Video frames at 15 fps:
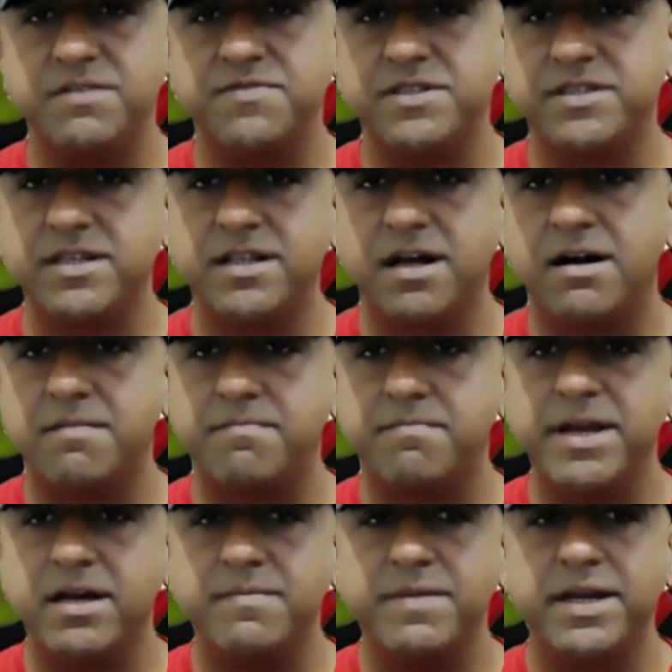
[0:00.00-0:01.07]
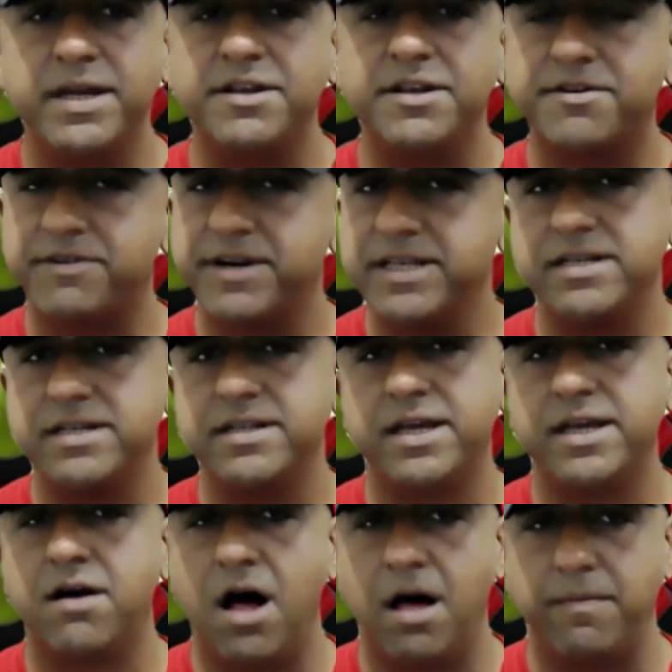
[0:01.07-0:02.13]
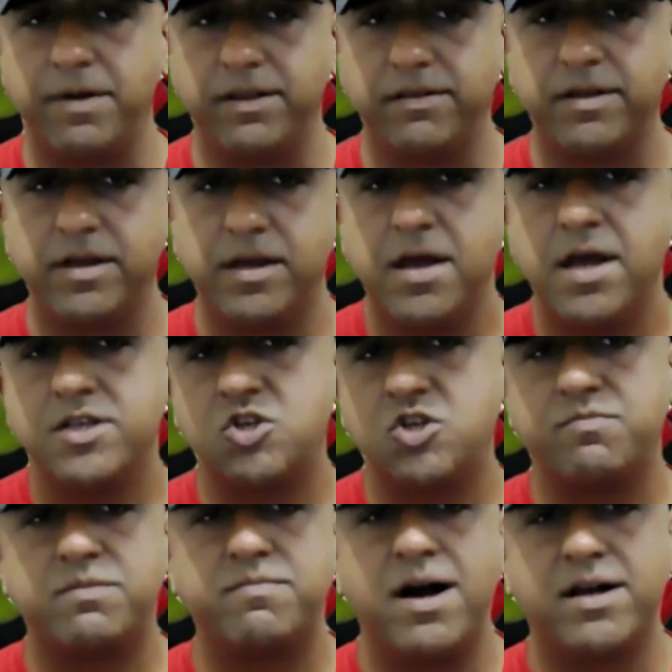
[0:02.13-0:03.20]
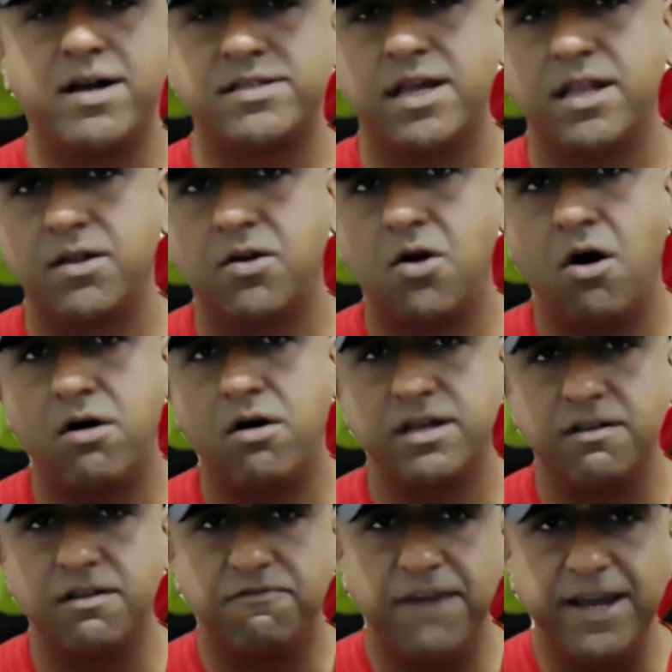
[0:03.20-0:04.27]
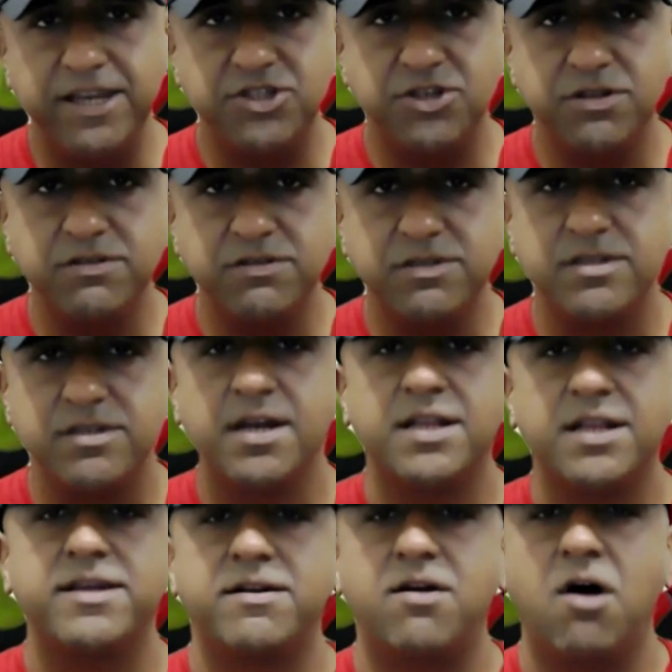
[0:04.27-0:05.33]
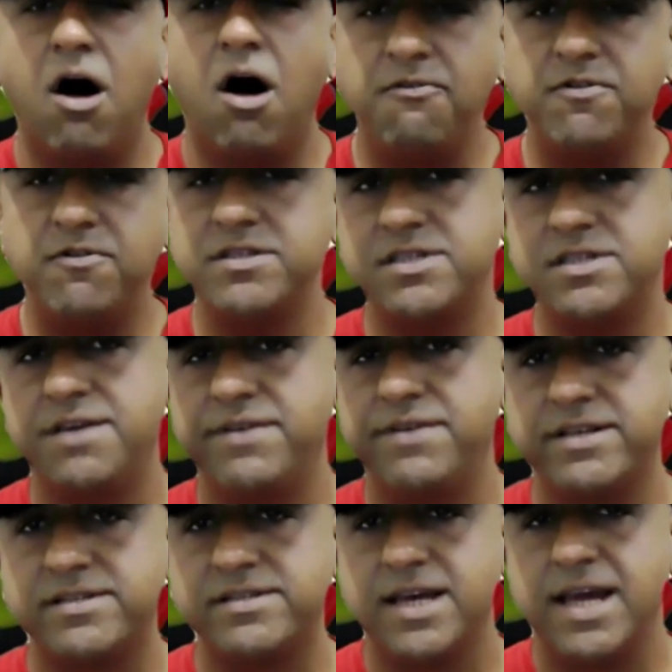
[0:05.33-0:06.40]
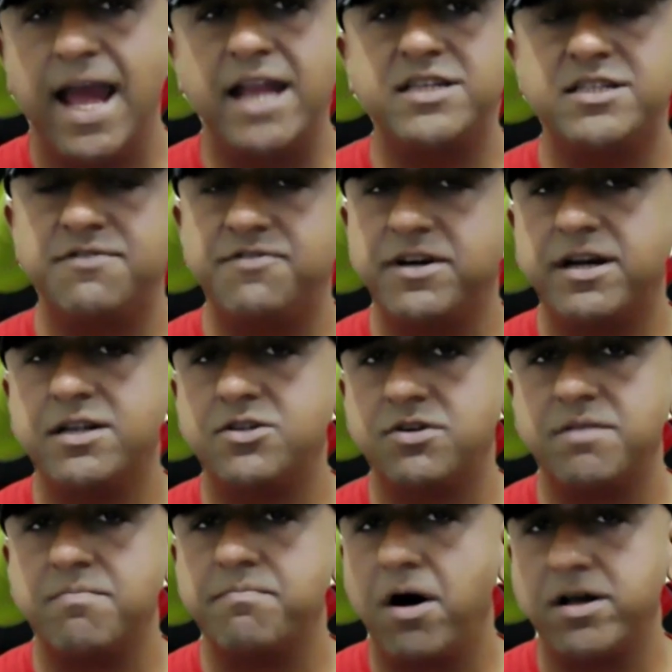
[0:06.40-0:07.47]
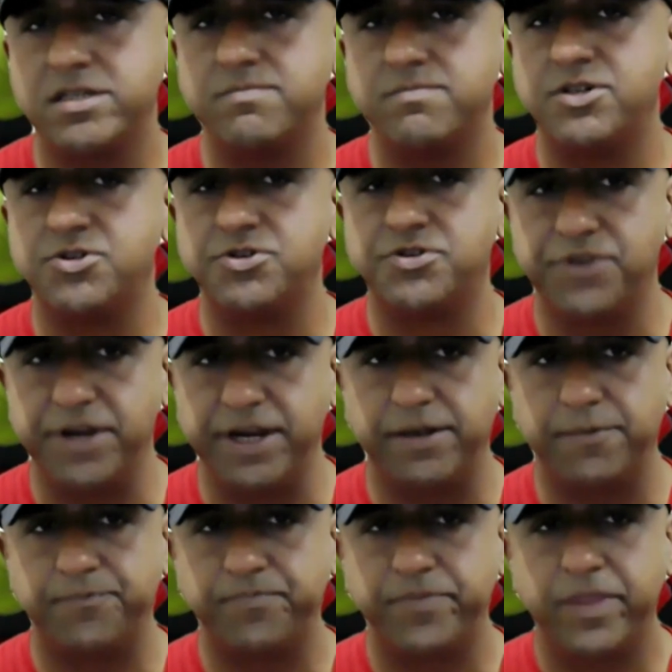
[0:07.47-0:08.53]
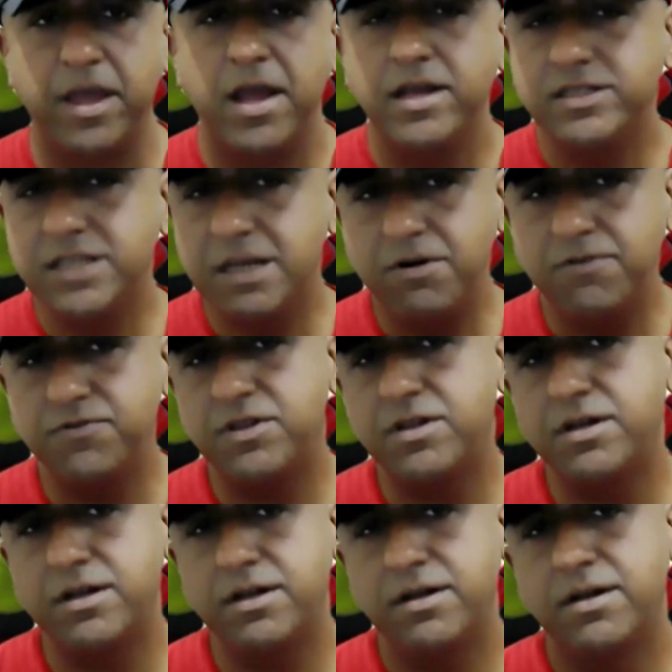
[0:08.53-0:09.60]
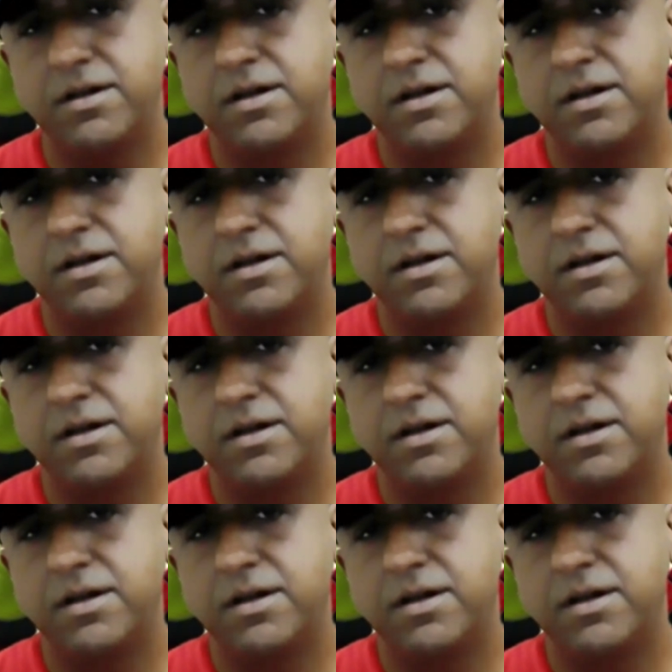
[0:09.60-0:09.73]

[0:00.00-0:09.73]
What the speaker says: difficile are becoming increasingly common. Superbugs can cause infections. They are often serious and difficult or impossible to treat. Some of the